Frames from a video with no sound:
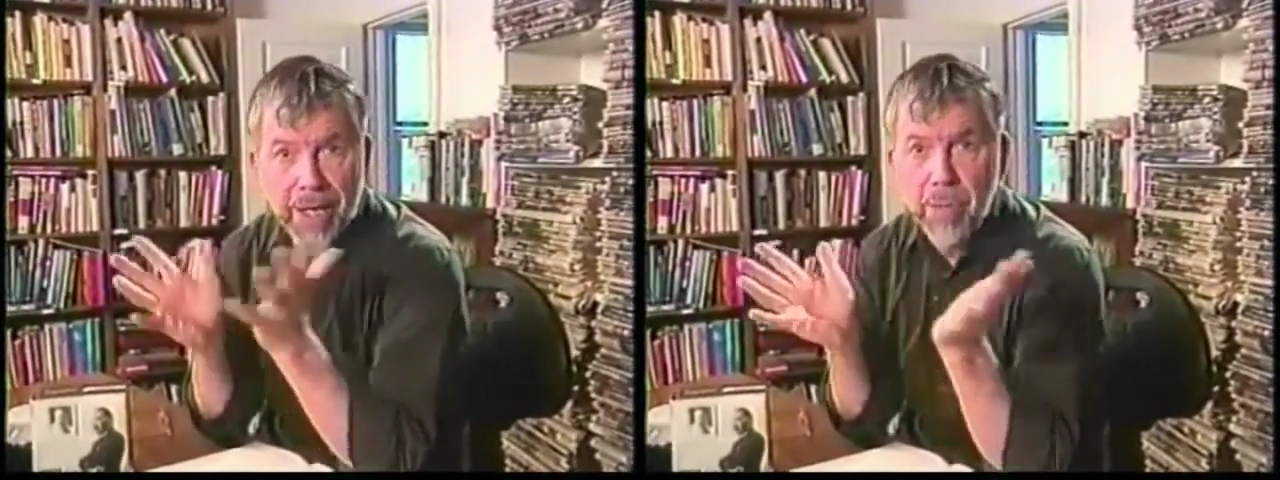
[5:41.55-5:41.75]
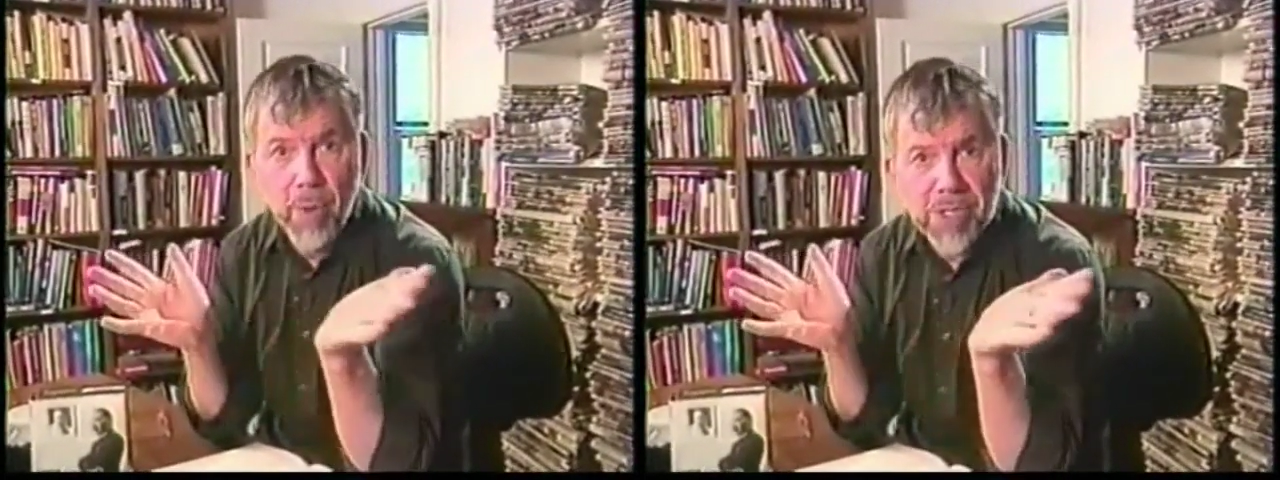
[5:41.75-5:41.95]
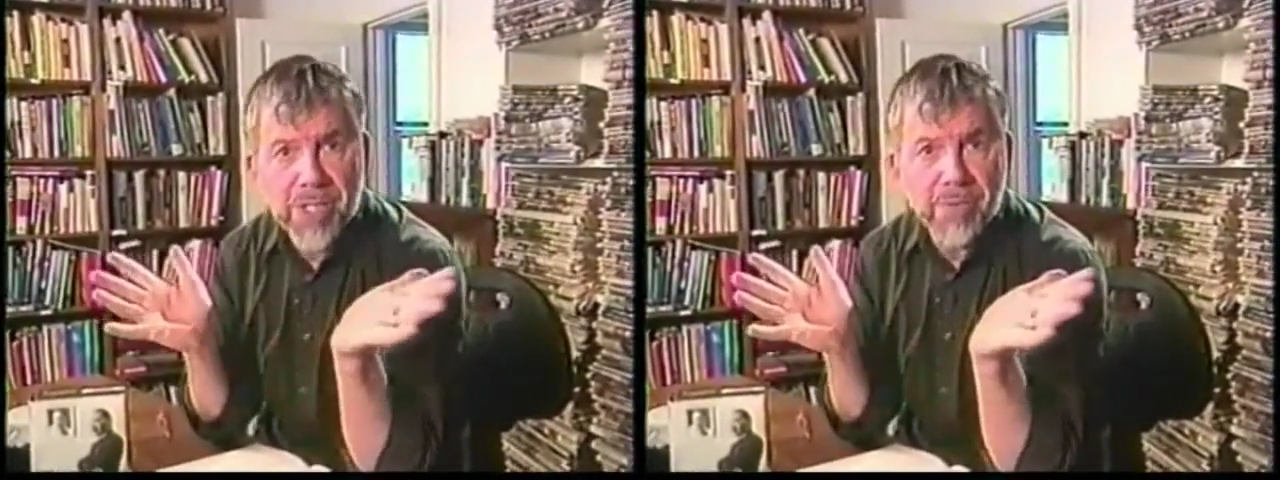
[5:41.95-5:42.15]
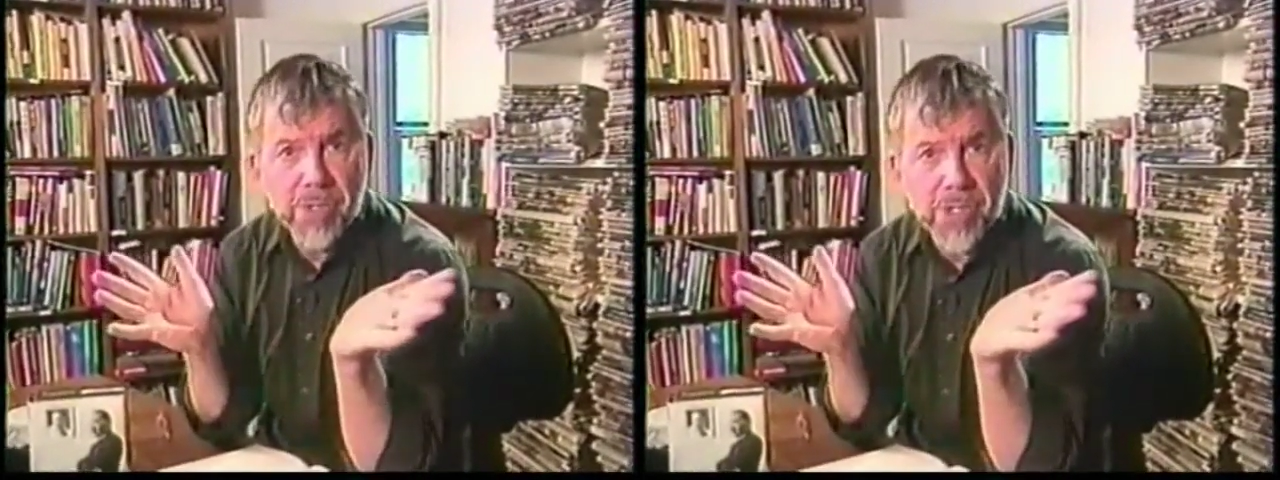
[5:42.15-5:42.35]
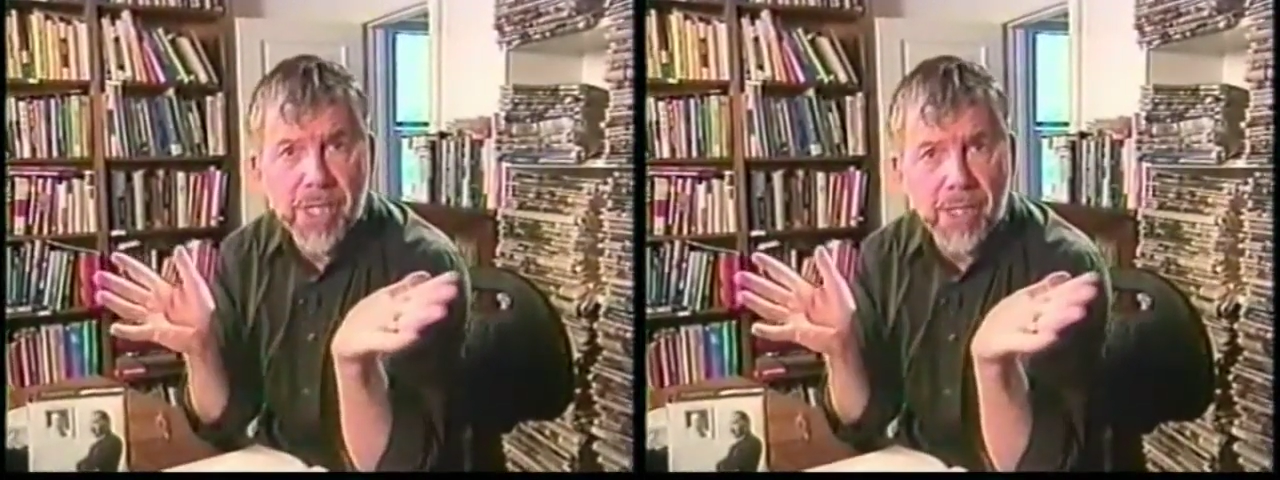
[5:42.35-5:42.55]
and he wasn't
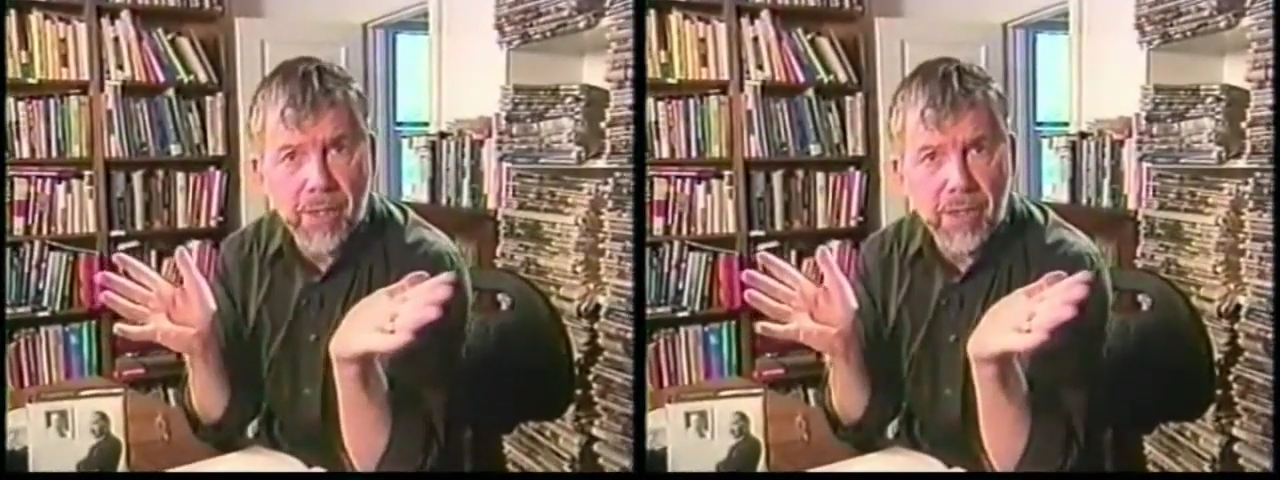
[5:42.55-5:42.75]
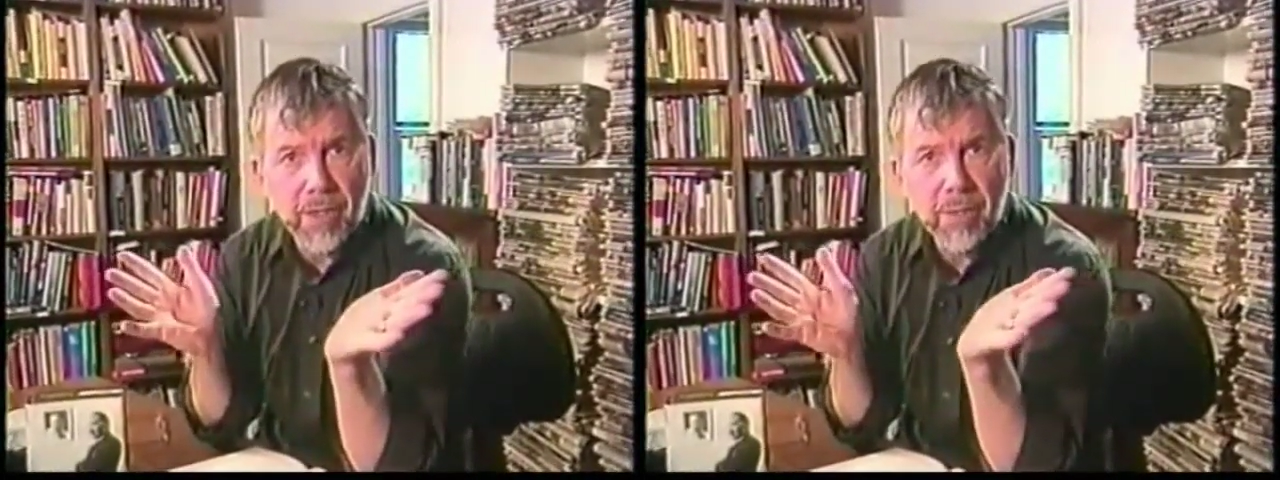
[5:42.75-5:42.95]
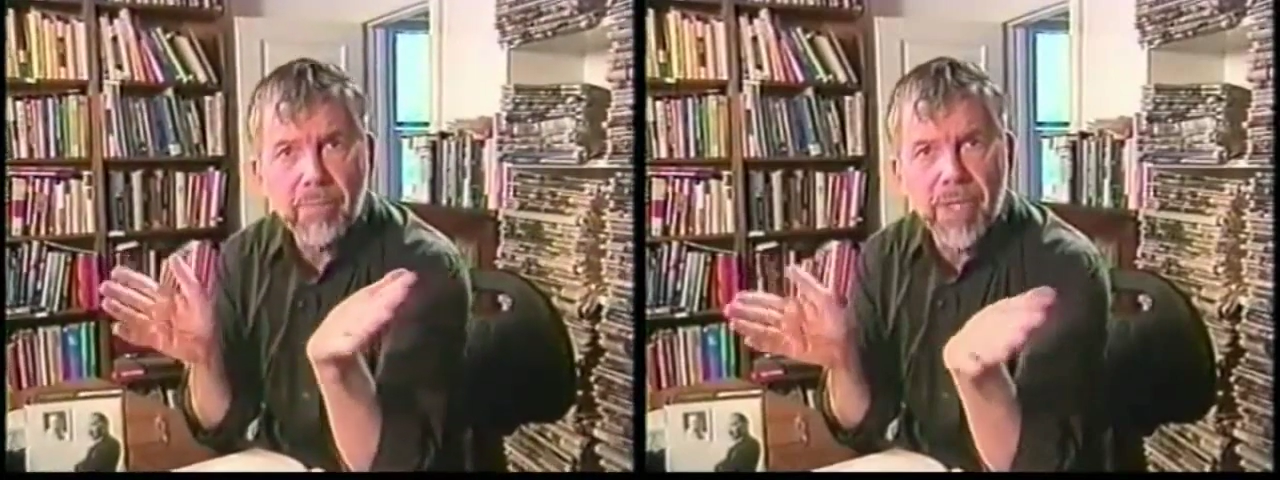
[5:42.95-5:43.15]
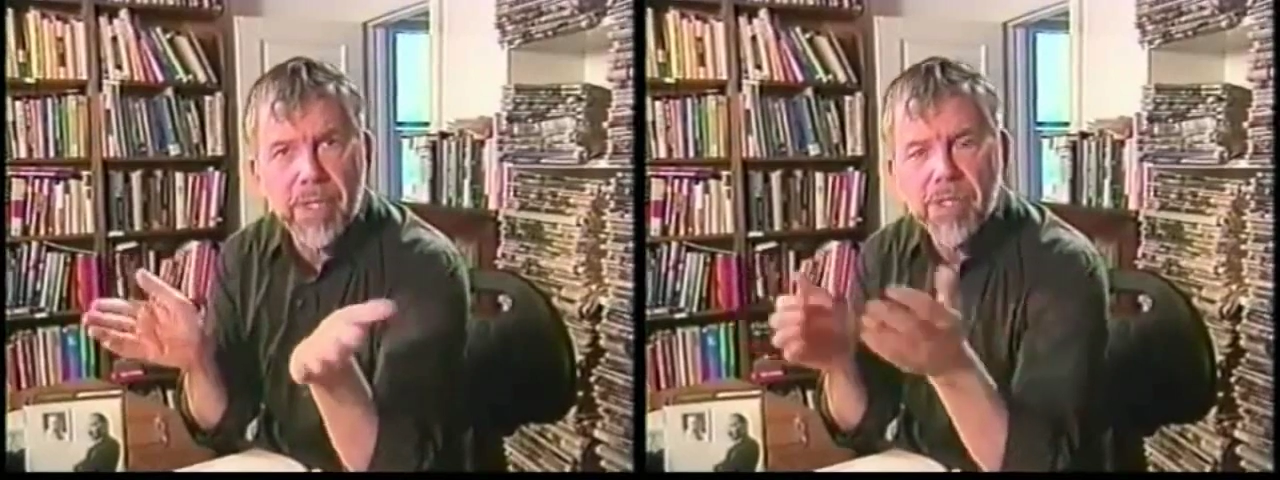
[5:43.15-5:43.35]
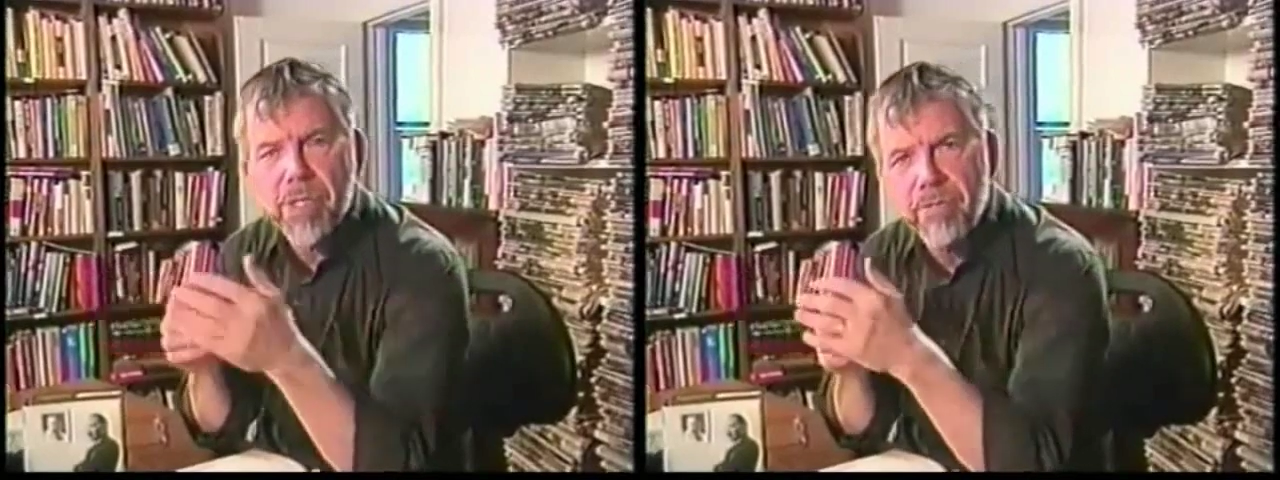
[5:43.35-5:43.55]
at the scene.
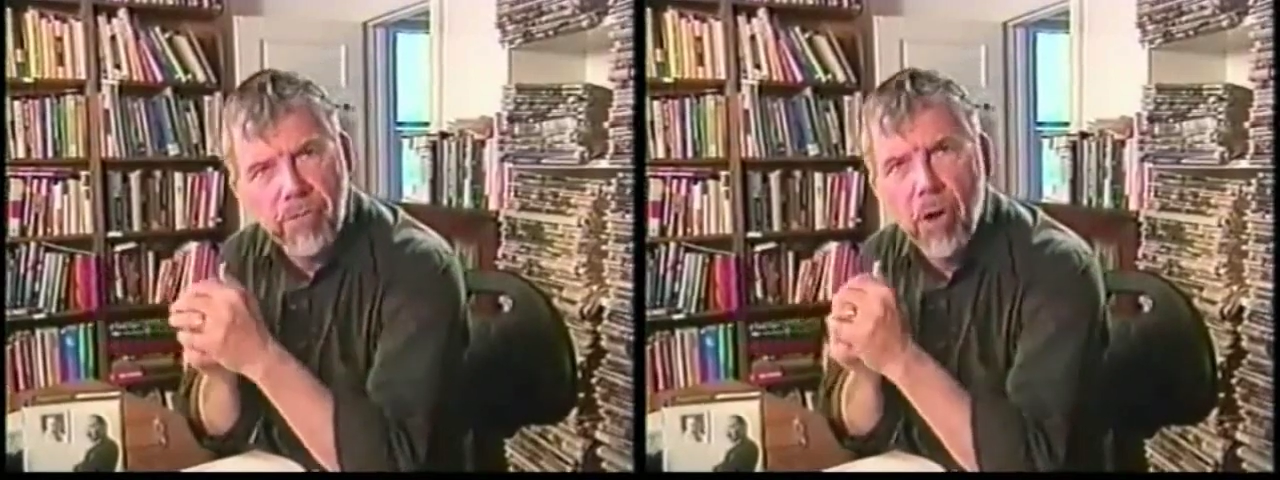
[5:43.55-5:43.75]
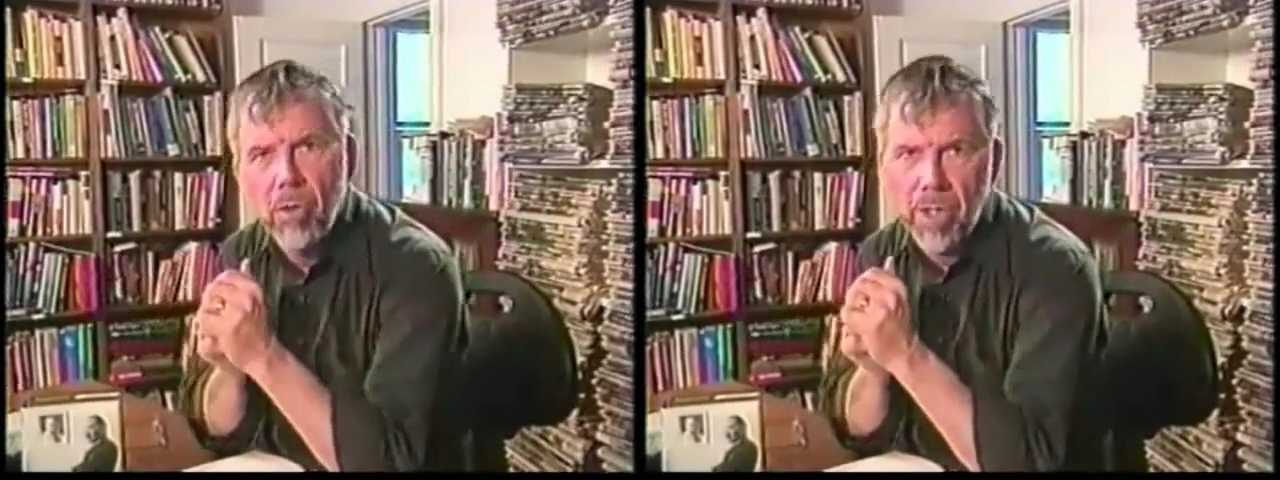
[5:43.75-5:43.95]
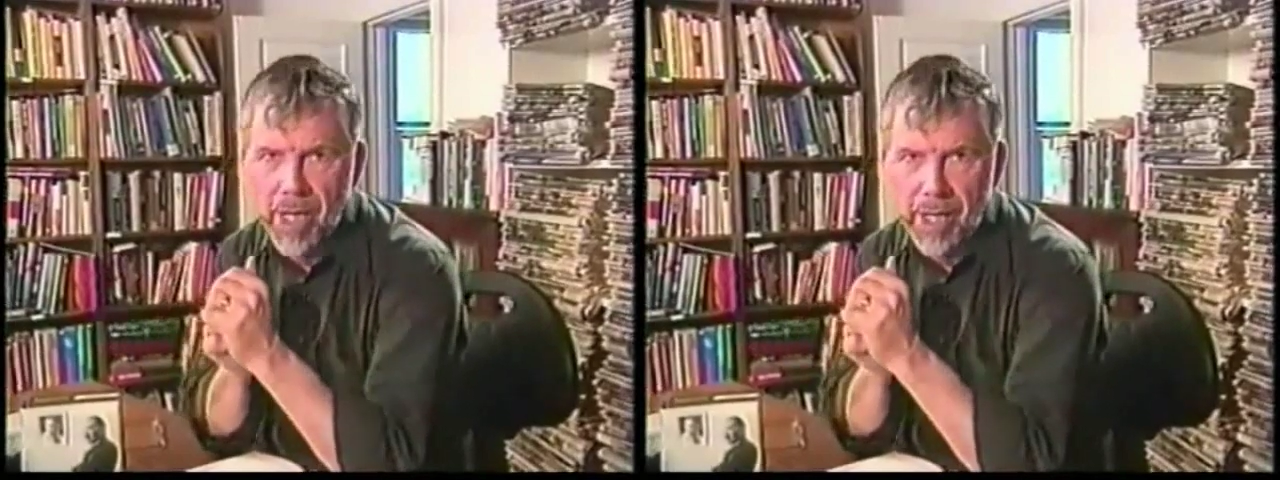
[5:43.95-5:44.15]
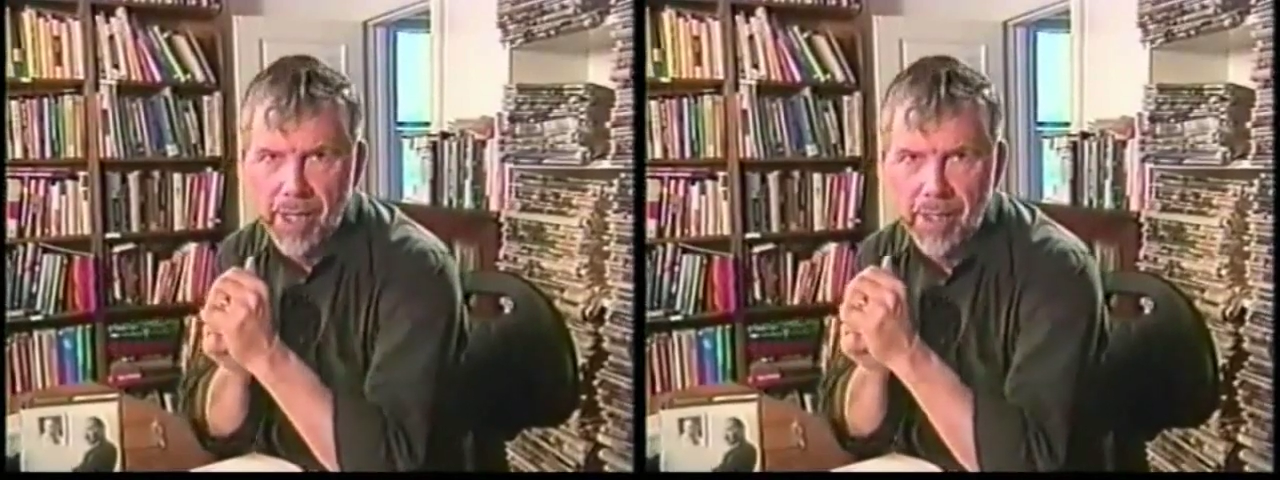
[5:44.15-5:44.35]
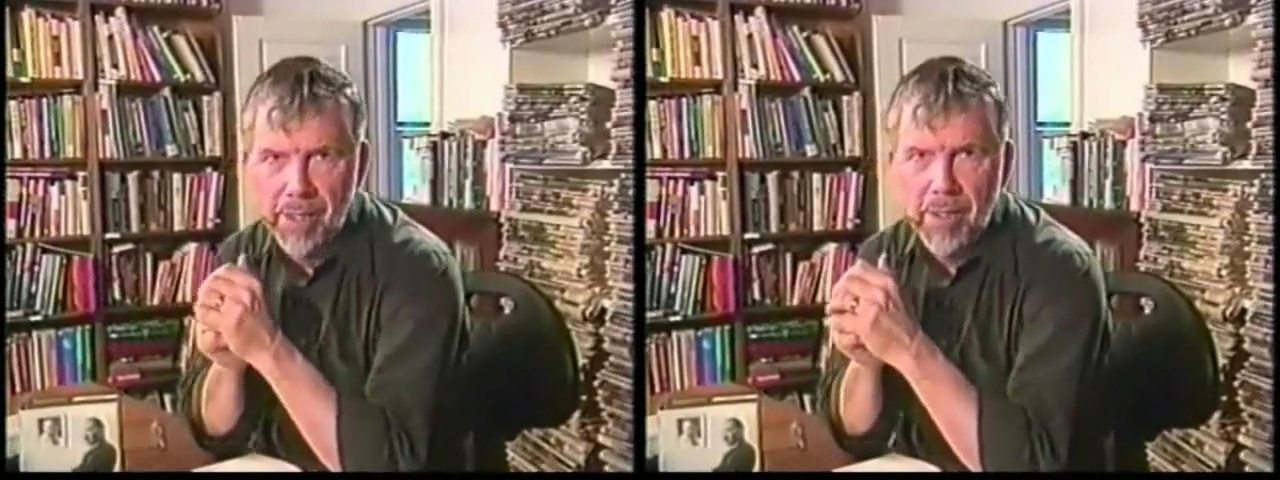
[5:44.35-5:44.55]
He is the fall
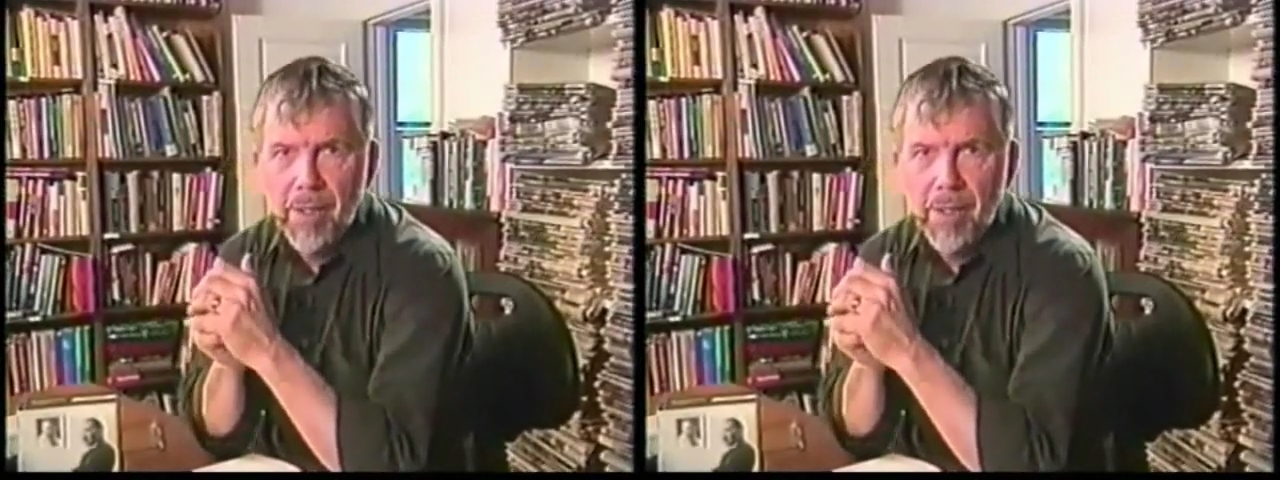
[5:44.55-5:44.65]
guy.